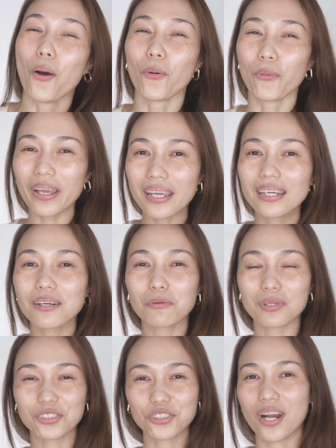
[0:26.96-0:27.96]
We
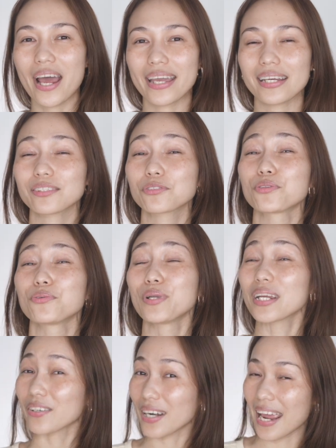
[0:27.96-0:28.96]
will try to
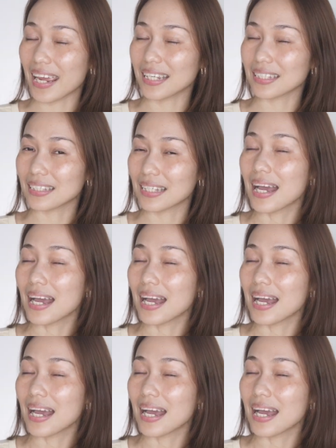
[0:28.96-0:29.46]
recreate